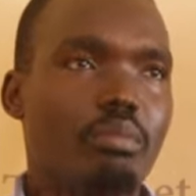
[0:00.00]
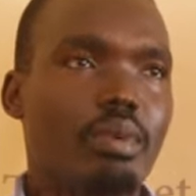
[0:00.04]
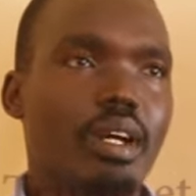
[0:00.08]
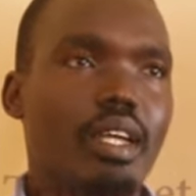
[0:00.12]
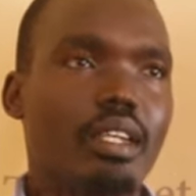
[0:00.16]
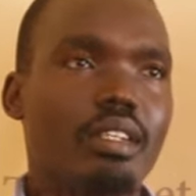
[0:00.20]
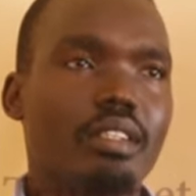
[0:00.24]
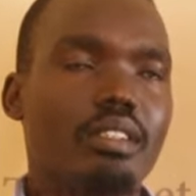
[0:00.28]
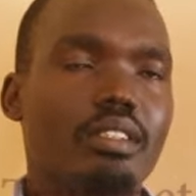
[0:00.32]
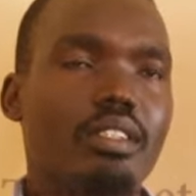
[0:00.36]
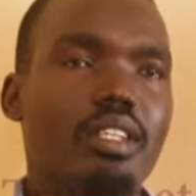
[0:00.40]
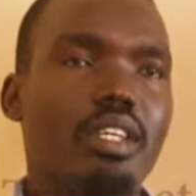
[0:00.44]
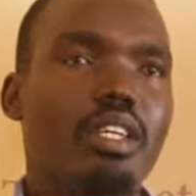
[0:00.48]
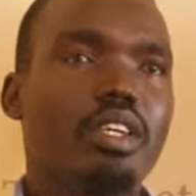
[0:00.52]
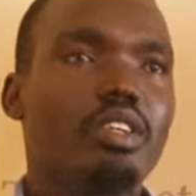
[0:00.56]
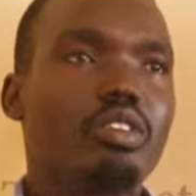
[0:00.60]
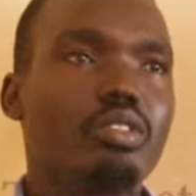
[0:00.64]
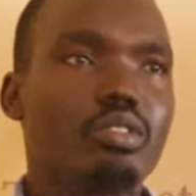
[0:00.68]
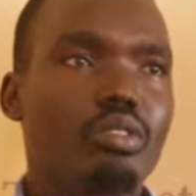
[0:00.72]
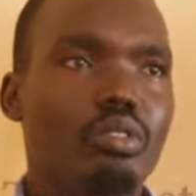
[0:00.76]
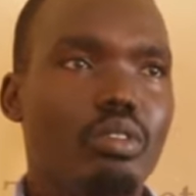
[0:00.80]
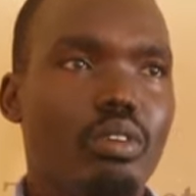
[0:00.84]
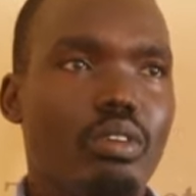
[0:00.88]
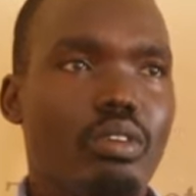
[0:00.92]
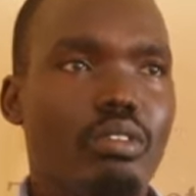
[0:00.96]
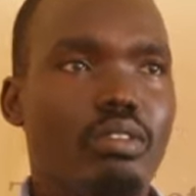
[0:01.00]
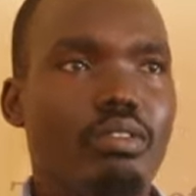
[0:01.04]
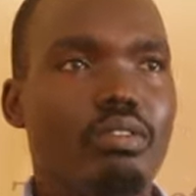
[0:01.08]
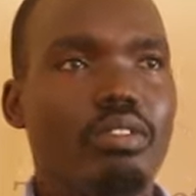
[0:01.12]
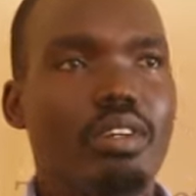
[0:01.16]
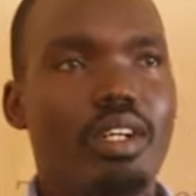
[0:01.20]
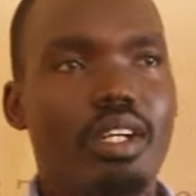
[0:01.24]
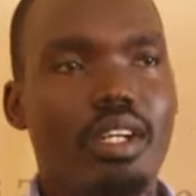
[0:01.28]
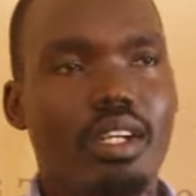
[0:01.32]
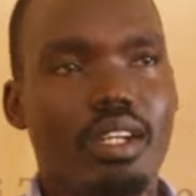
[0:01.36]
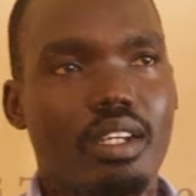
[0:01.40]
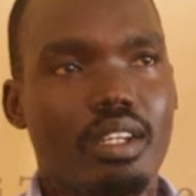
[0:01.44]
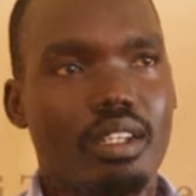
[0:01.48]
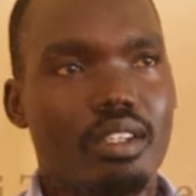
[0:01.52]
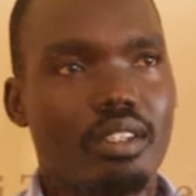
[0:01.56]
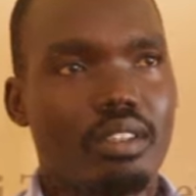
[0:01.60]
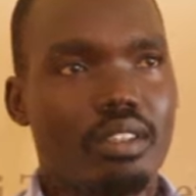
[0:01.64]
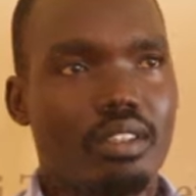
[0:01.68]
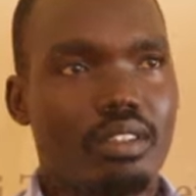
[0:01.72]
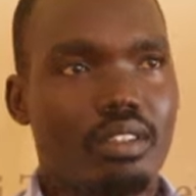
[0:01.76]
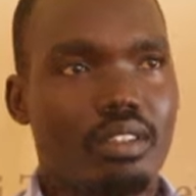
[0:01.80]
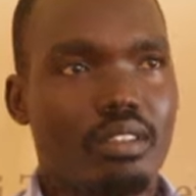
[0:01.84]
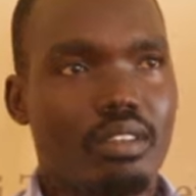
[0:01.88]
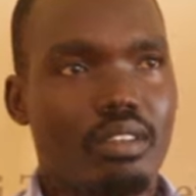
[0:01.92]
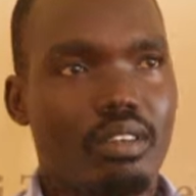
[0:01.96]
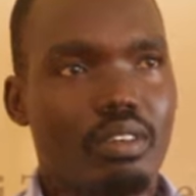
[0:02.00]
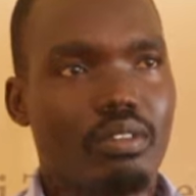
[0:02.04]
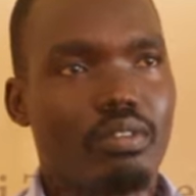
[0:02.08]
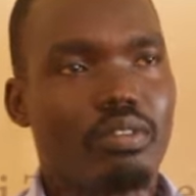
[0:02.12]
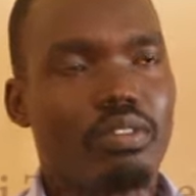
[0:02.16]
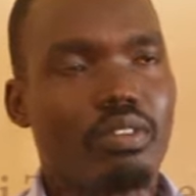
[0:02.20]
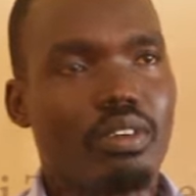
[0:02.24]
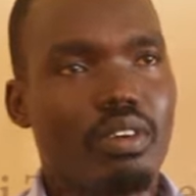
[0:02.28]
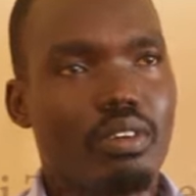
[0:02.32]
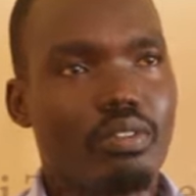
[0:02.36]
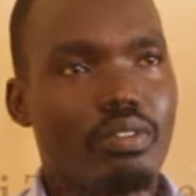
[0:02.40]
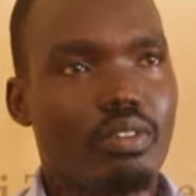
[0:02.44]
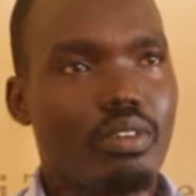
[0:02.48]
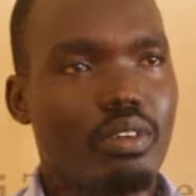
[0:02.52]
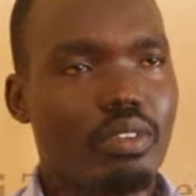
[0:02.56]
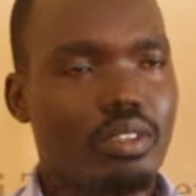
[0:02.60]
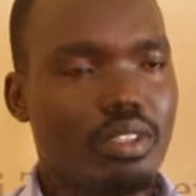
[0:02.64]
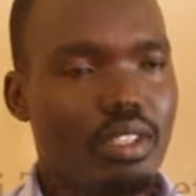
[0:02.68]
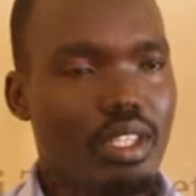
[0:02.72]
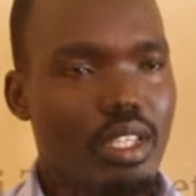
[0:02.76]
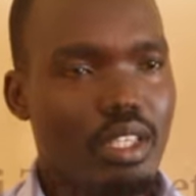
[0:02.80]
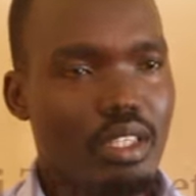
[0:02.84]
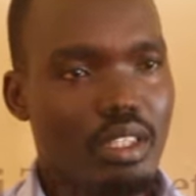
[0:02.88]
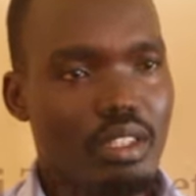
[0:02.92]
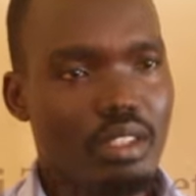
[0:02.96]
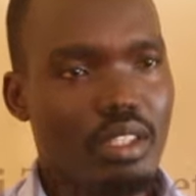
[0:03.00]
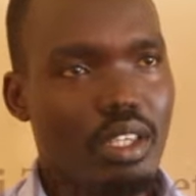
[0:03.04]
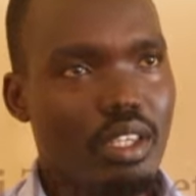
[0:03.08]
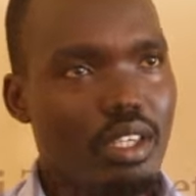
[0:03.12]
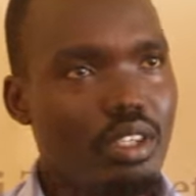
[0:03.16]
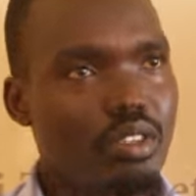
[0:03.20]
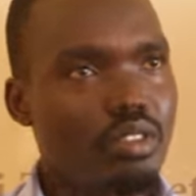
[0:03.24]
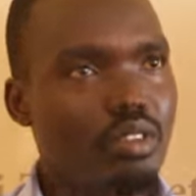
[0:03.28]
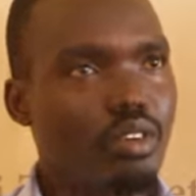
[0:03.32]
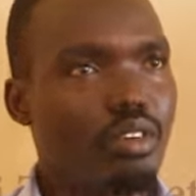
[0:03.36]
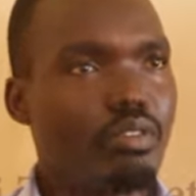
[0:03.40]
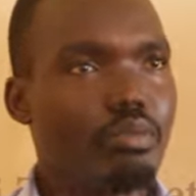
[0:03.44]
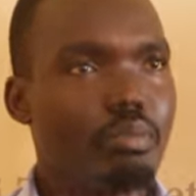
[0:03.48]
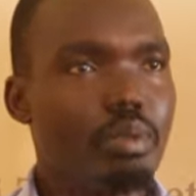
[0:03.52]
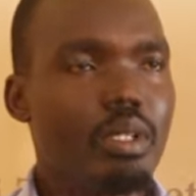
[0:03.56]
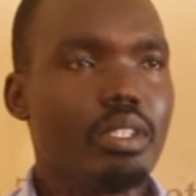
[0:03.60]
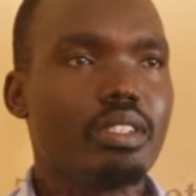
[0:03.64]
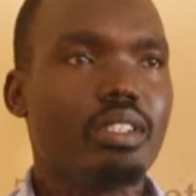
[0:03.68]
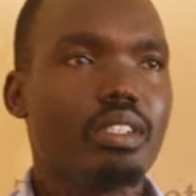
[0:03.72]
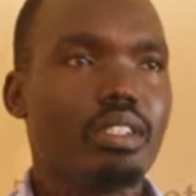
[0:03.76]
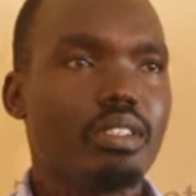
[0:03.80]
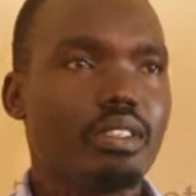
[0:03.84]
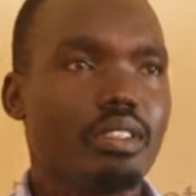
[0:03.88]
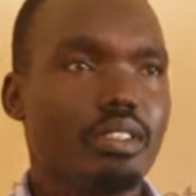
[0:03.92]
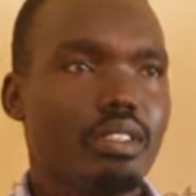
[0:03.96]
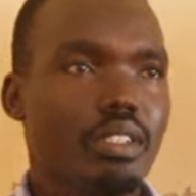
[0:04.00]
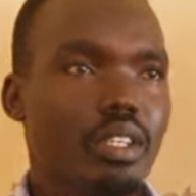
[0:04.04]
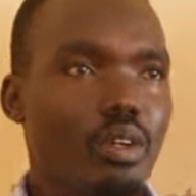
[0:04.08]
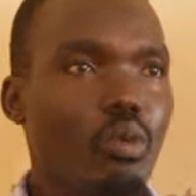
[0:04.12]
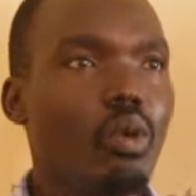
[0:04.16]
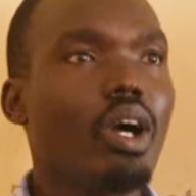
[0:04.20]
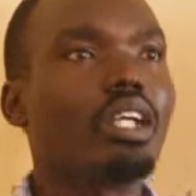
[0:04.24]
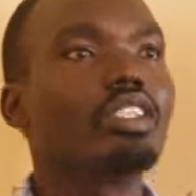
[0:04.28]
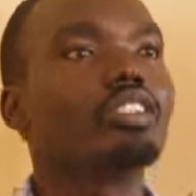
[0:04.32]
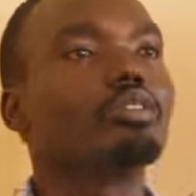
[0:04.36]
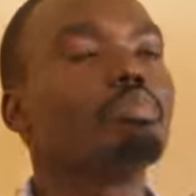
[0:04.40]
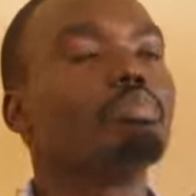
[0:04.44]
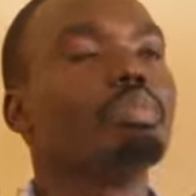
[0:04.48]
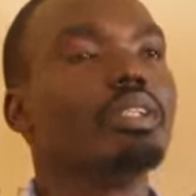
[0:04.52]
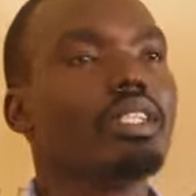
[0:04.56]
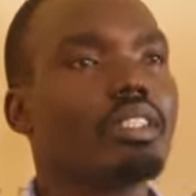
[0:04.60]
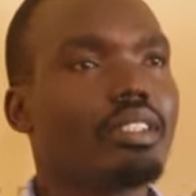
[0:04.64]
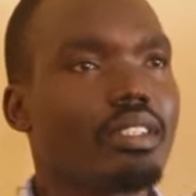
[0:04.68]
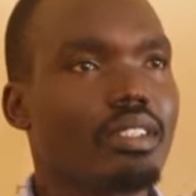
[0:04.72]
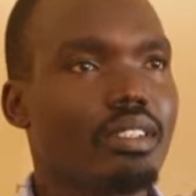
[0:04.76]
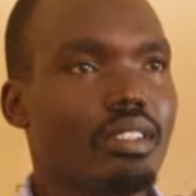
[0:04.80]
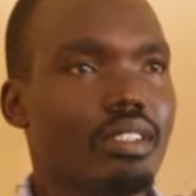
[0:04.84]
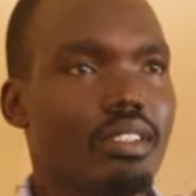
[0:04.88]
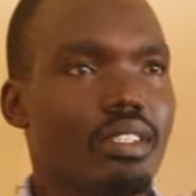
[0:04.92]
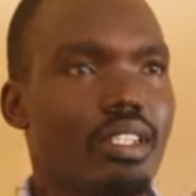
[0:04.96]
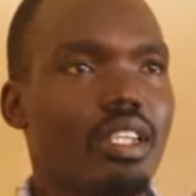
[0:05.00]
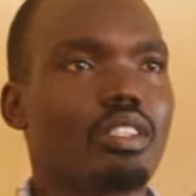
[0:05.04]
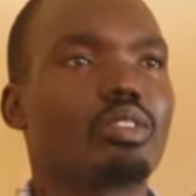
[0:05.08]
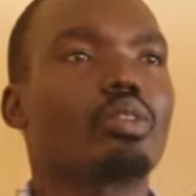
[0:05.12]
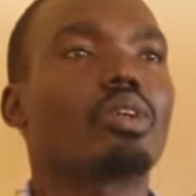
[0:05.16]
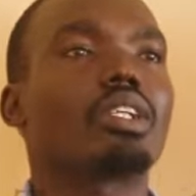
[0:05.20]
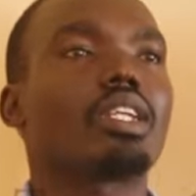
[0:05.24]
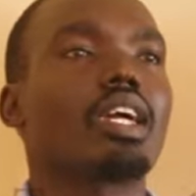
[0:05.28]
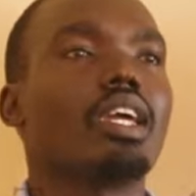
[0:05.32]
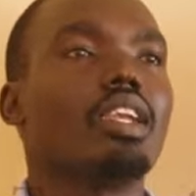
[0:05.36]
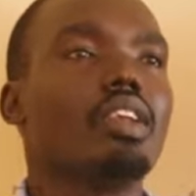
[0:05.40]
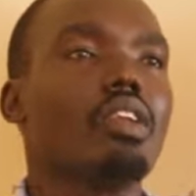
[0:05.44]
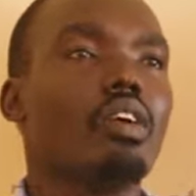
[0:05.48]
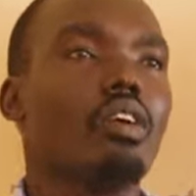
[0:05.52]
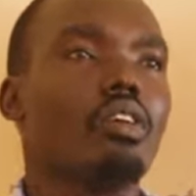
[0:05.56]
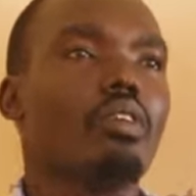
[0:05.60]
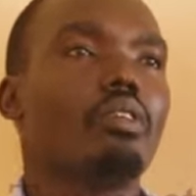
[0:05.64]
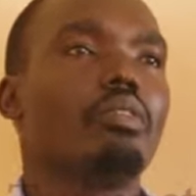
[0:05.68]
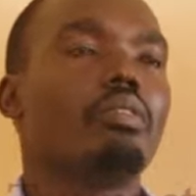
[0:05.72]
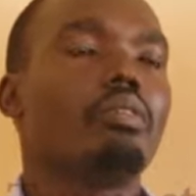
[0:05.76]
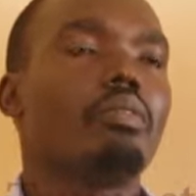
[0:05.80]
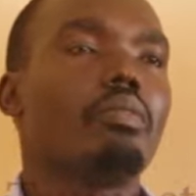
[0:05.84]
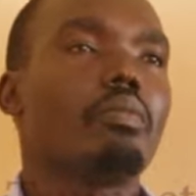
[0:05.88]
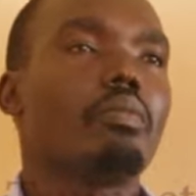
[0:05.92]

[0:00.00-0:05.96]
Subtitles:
But the issue of course the issue of peace is, he wants peace, that's what I know.